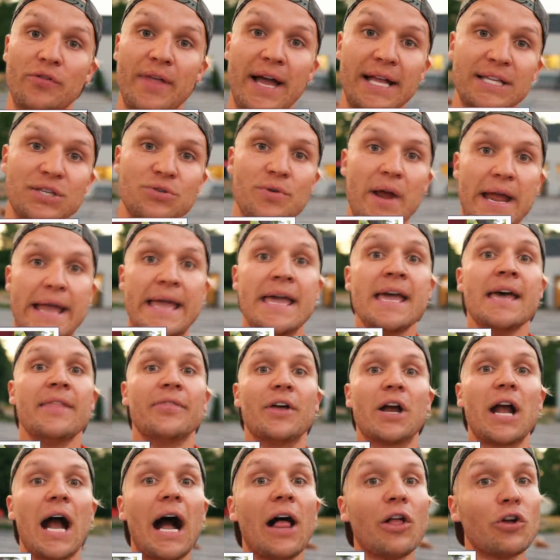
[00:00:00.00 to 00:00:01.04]
That's right,
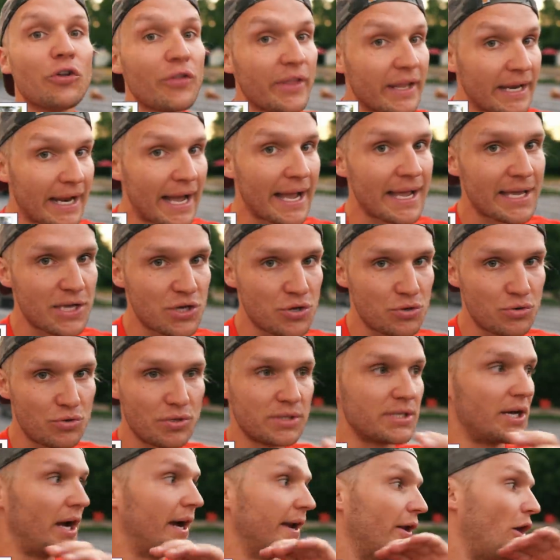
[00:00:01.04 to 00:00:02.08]
the collar that I
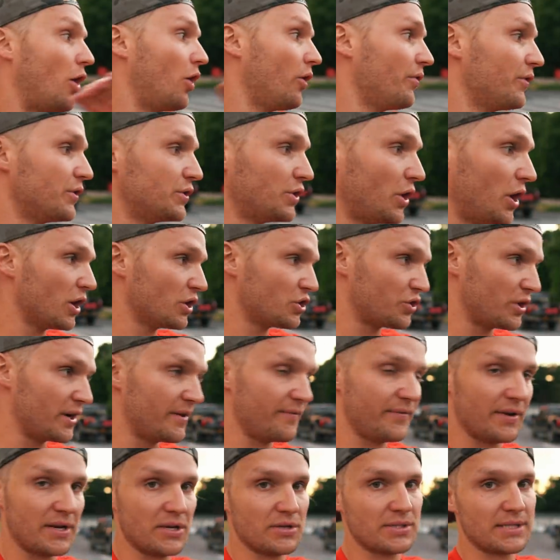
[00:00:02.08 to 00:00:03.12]
use on all the dog
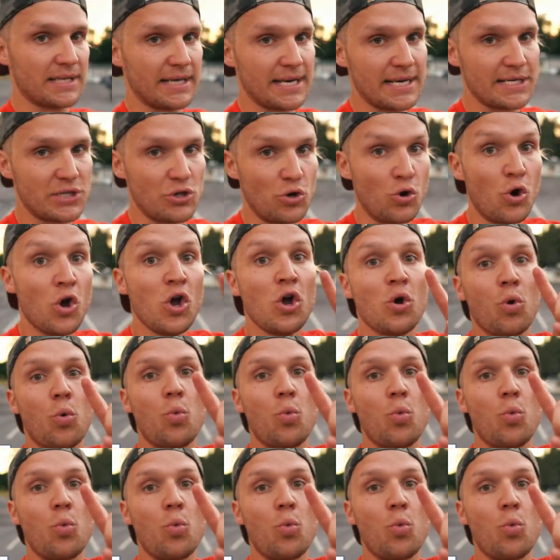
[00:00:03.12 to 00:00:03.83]
training videos that I do.